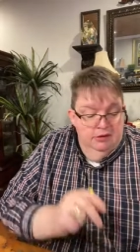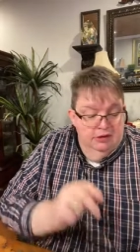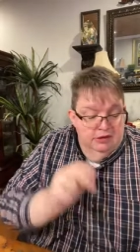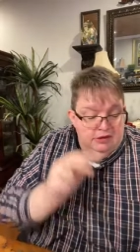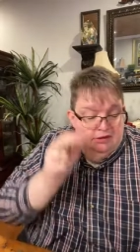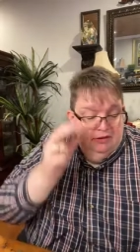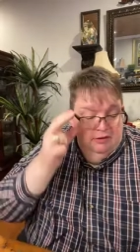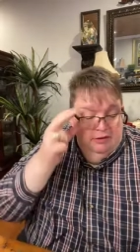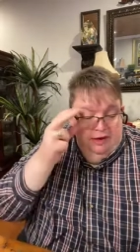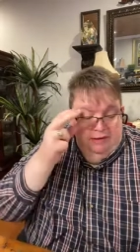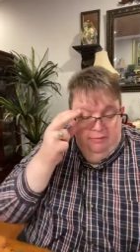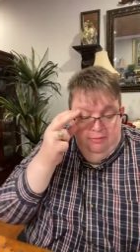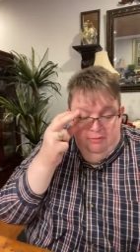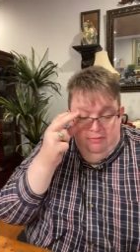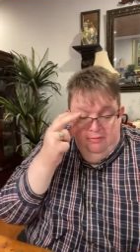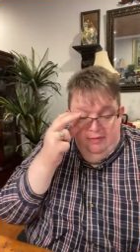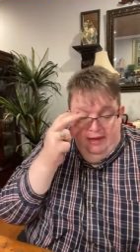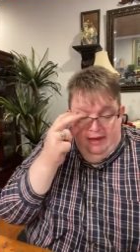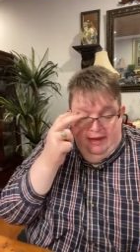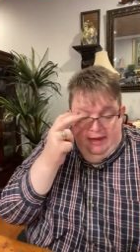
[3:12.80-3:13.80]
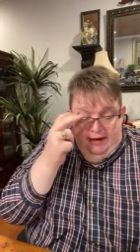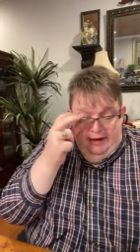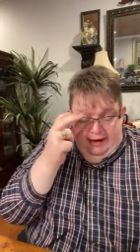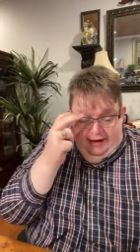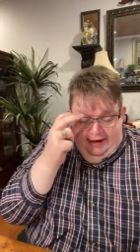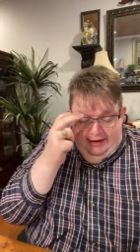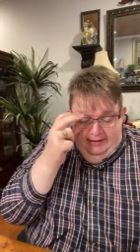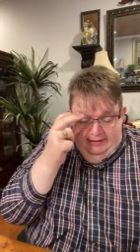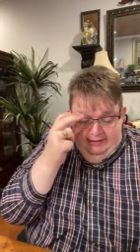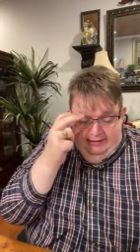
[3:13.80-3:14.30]
So Abram had
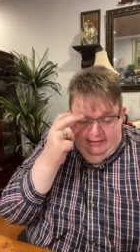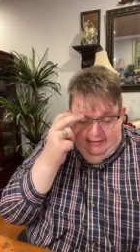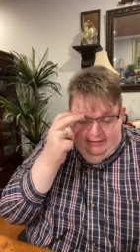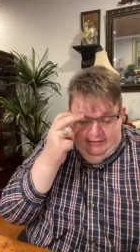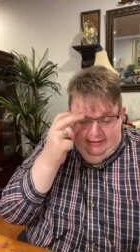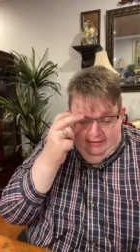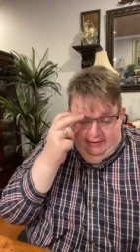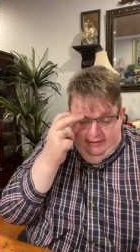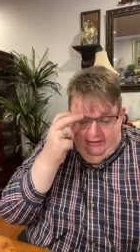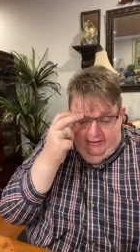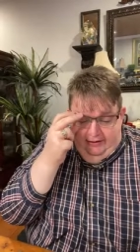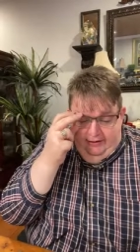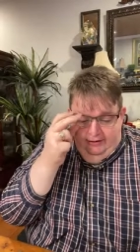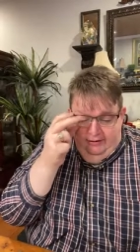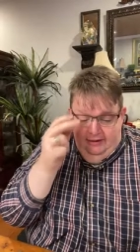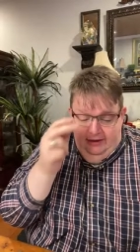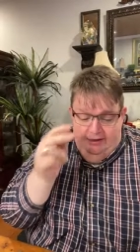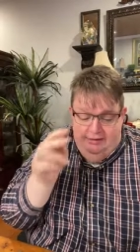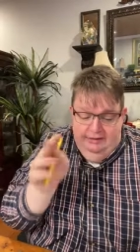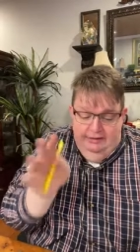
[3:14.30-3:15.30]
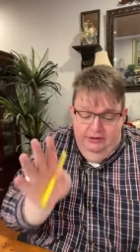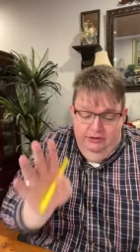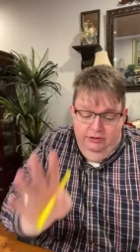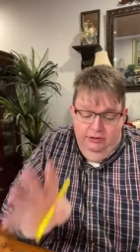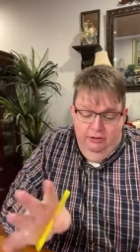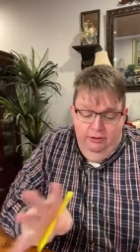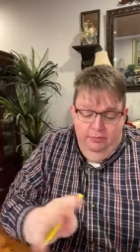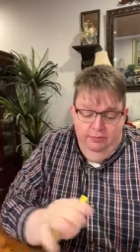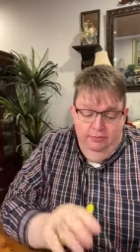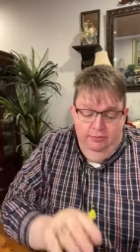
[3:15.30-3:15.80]
asked Sarah, he says,
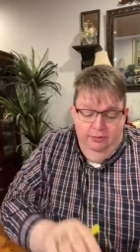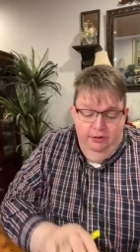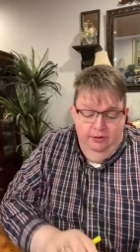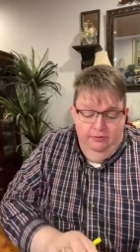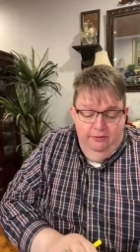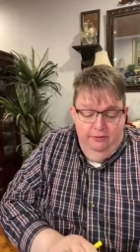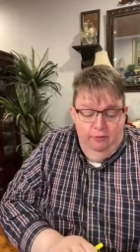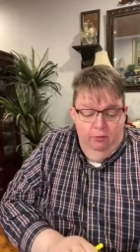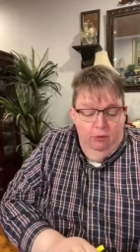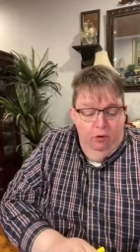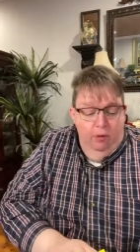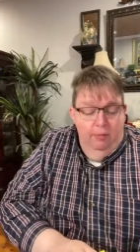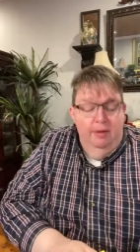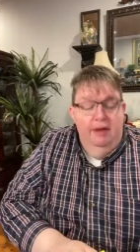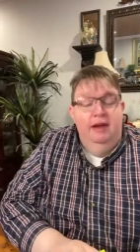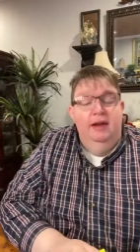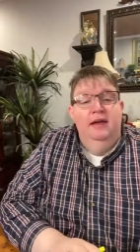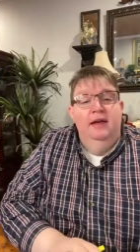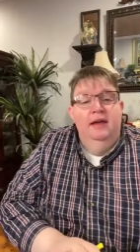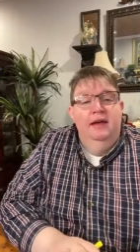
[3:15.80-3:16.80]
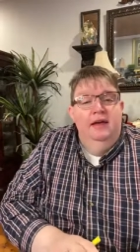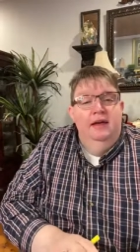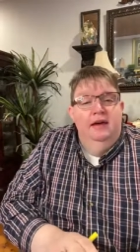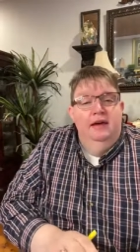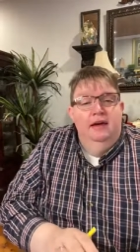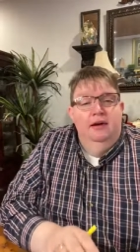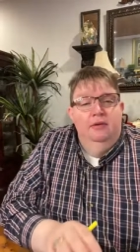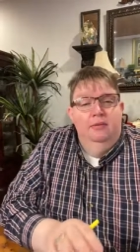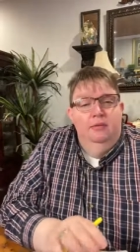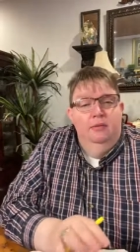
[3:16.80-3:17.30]
You're a beautiful woman.
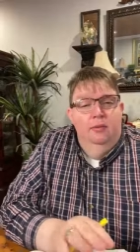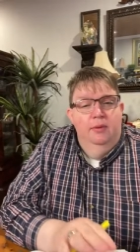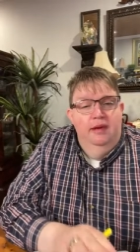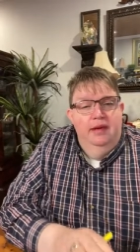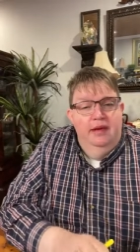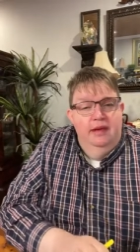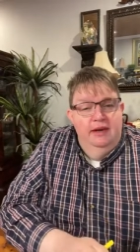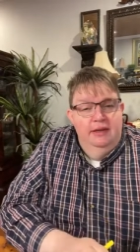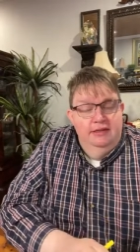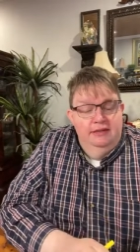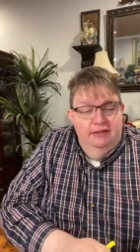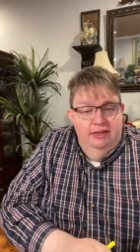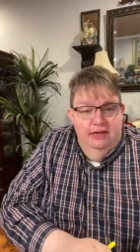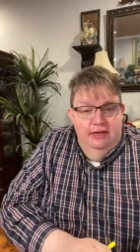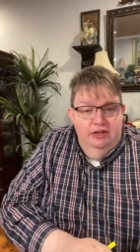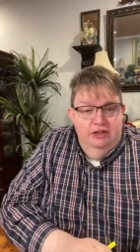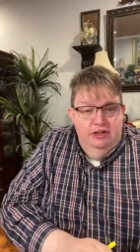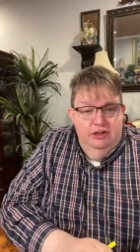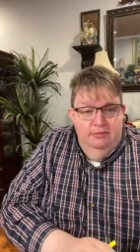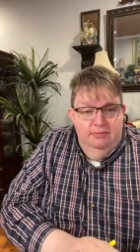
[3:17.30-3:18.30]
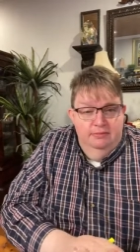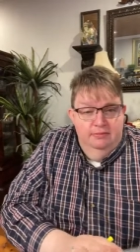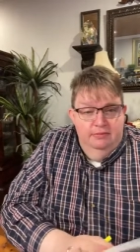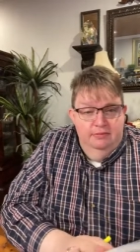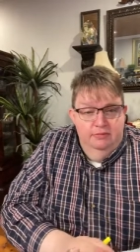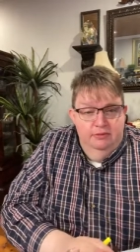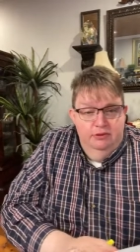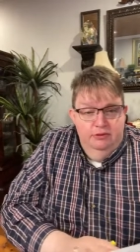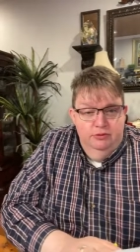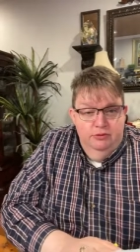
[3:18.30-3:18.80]
When we get into Egypt,
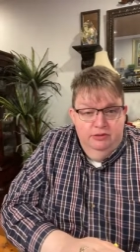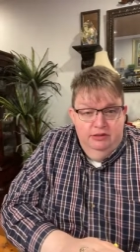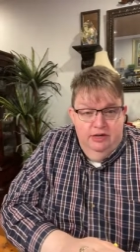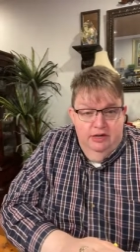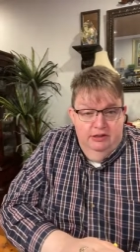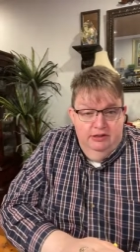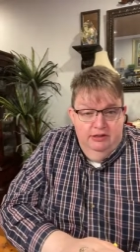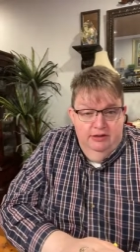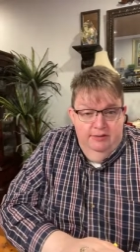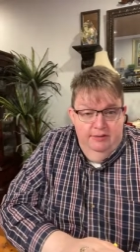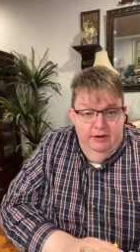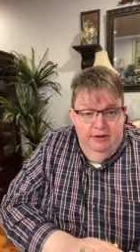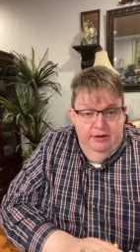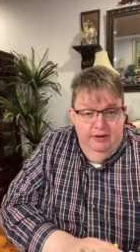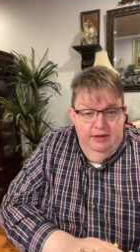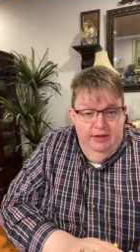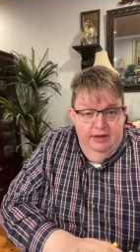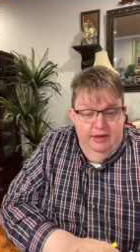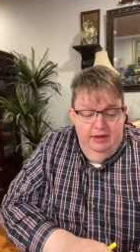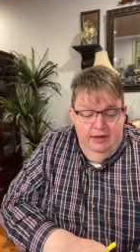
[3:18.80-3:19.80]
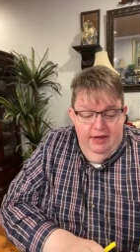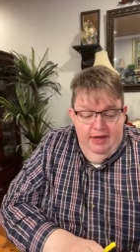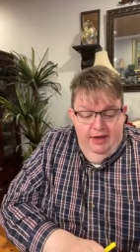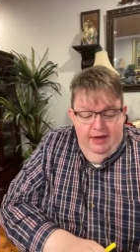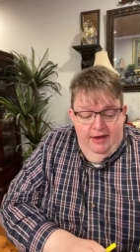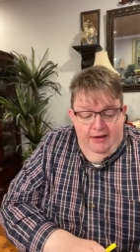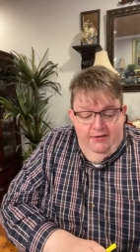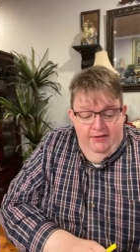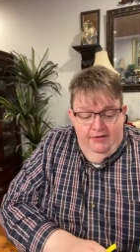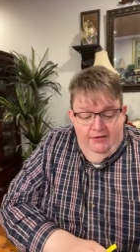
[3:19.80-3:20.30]
which was customary then,
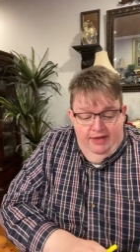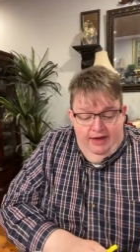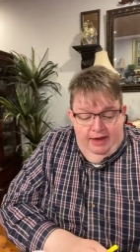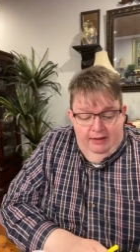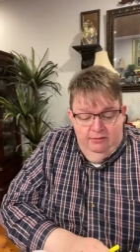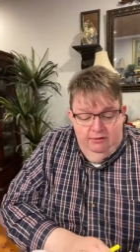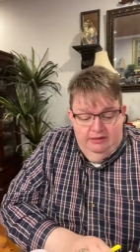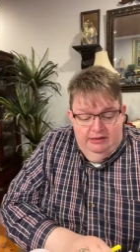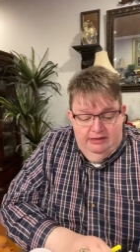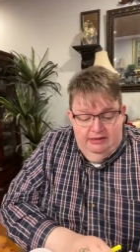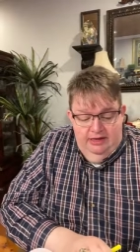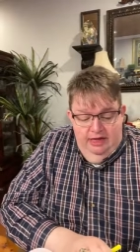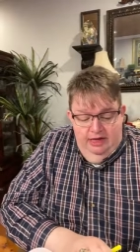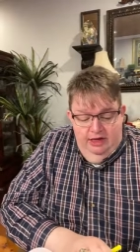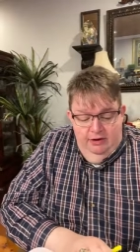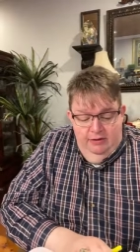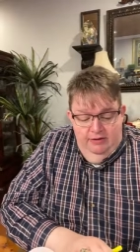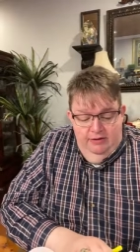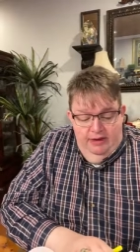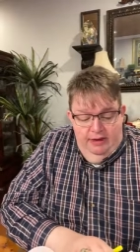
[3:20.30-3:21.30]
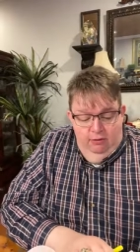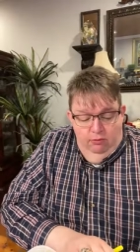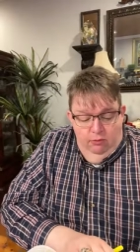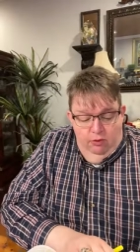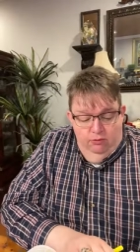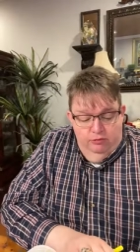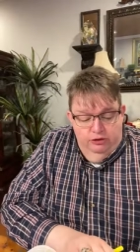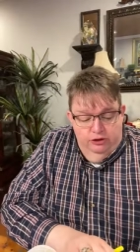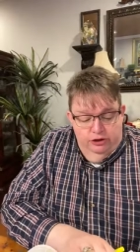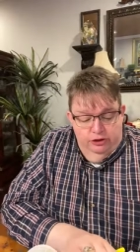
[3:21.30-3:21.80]
they will see you and they'll
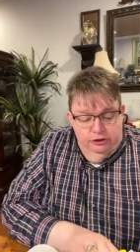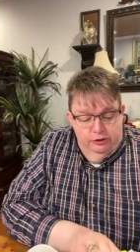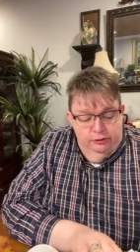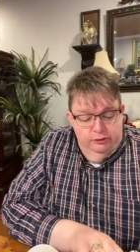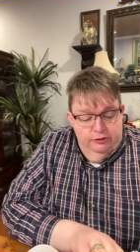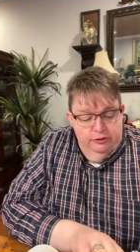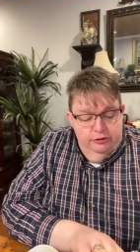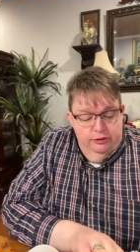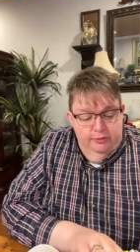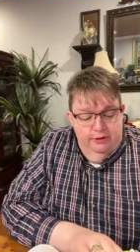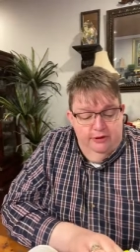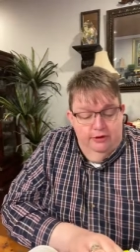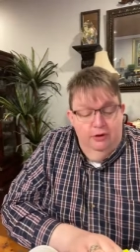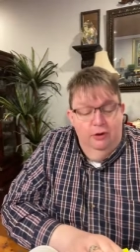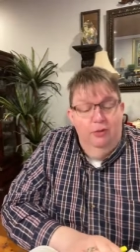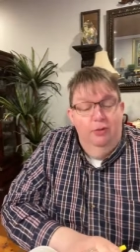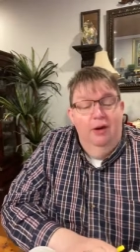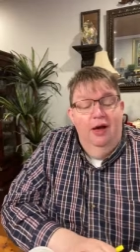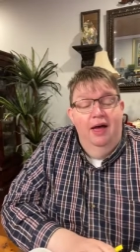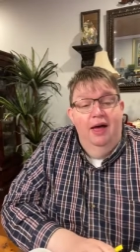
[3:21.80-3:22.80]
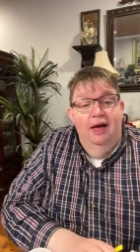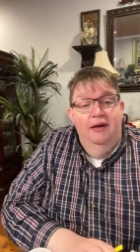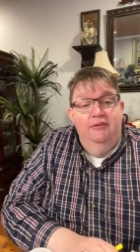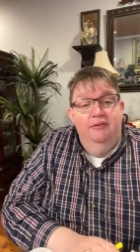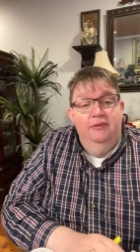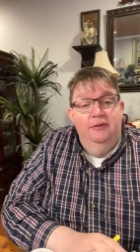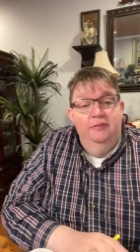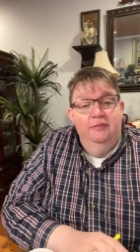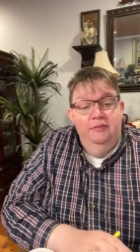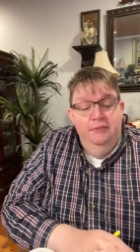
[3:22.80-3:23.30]
want you to be their
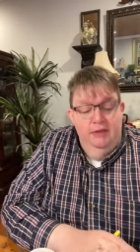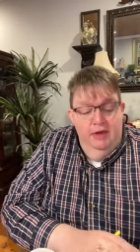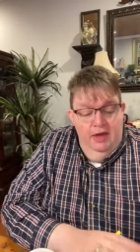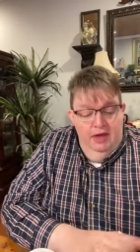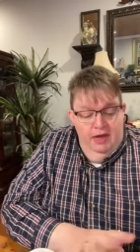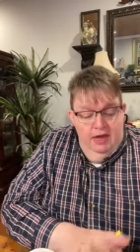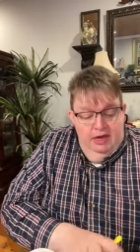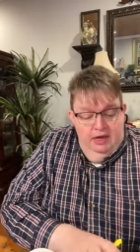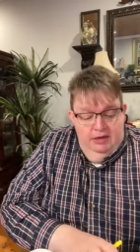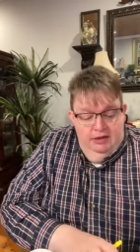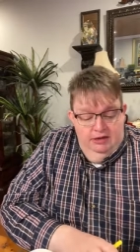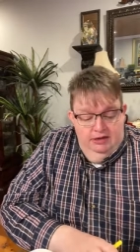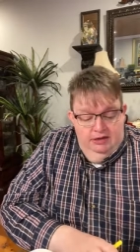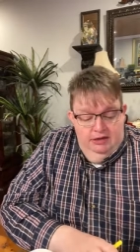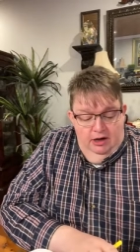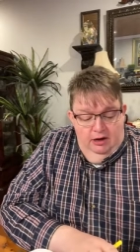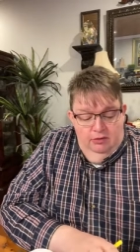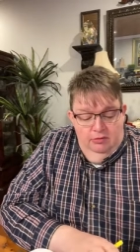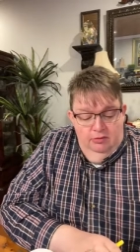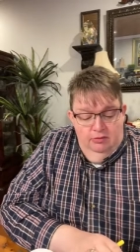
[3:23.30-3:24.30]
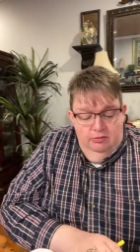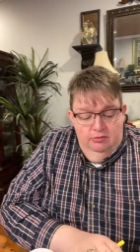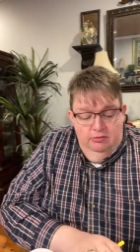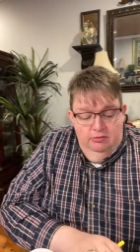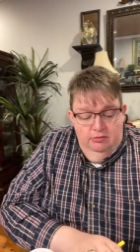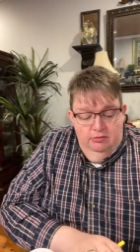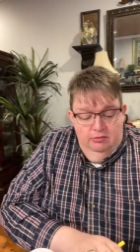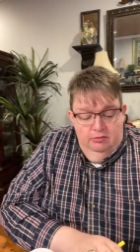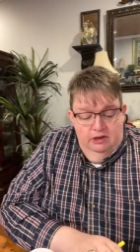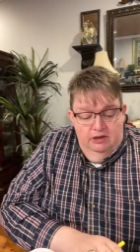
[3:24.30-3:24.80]
wife. So
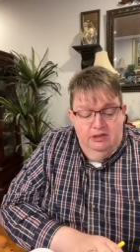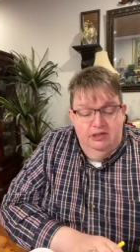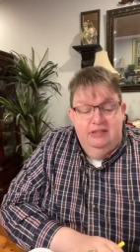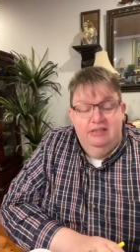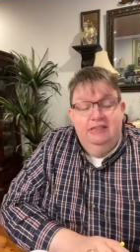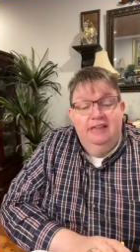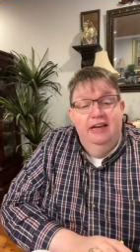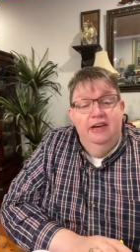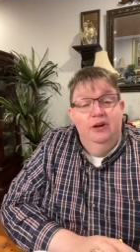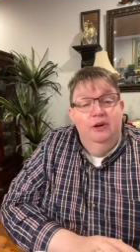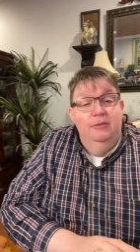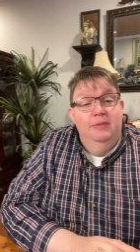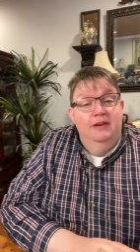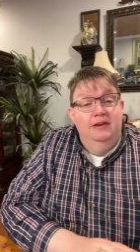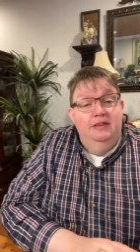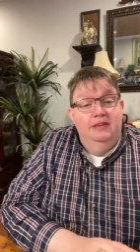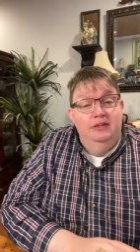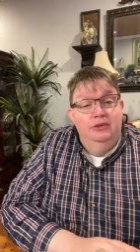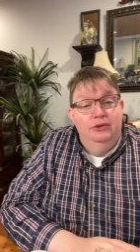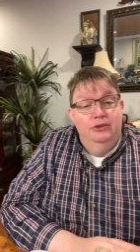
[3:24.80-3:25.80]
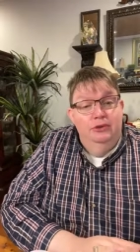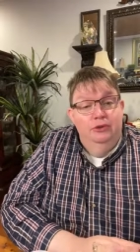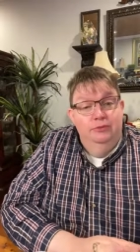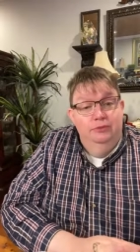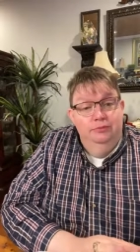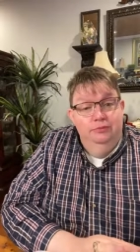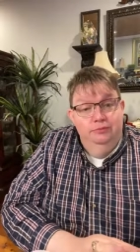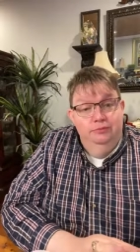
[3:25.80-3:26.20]
let's just say you're my sister.